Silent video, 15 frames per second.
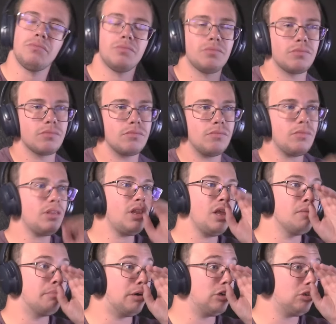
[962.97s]

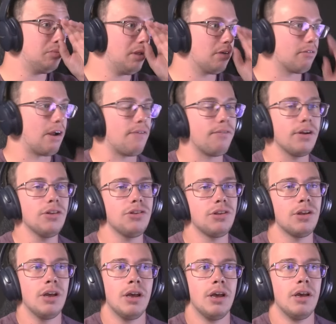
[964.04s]
It might just be a reference.
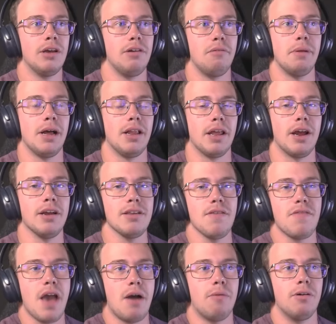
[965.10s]
It would be hilarious if
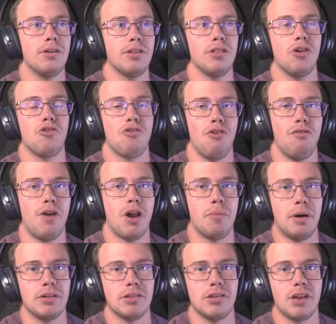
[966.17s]
that wasn't the true final
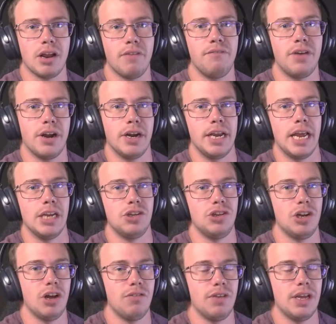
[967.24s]
boss. It's like a
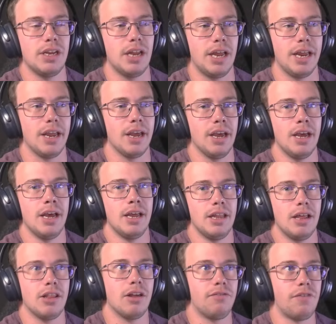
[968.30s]
variation of it. Like,
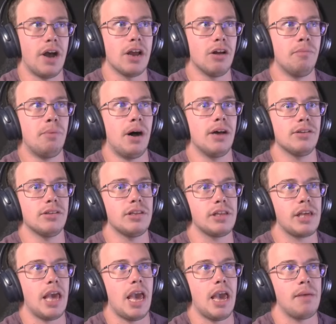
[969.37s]
the final boss in the
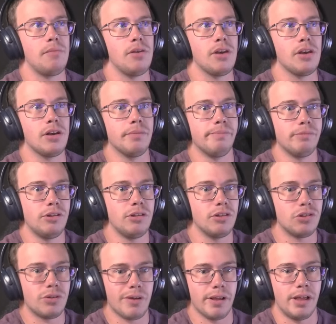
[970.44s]
game, you can do in the
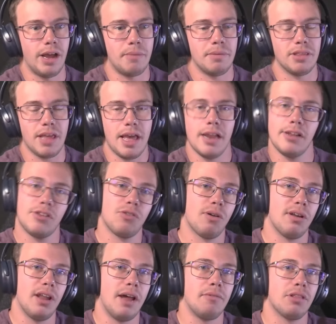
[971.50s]
storyline. But the hidden
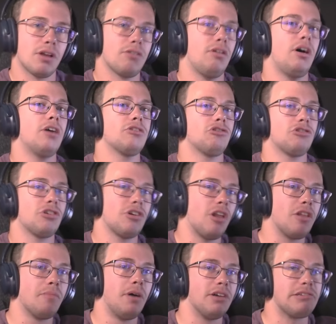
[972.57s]
storyline with the claws was
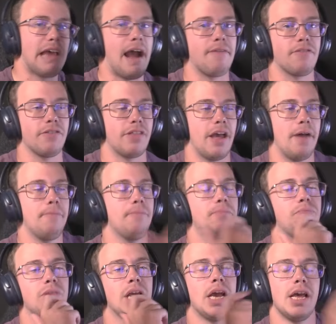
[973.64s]
another boss after them.
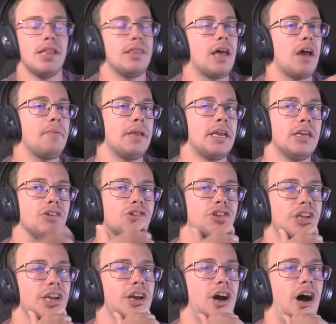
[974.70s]
That'd be an
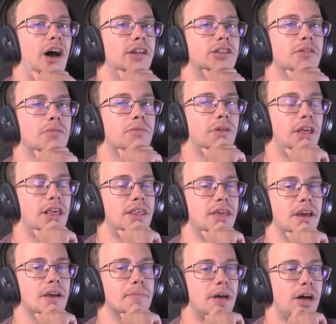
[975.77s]
interesting concept to really
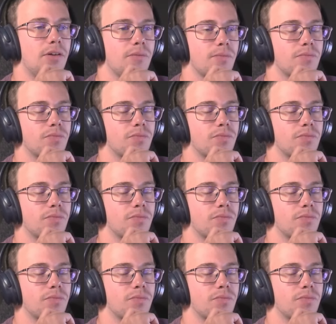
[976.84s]
think about.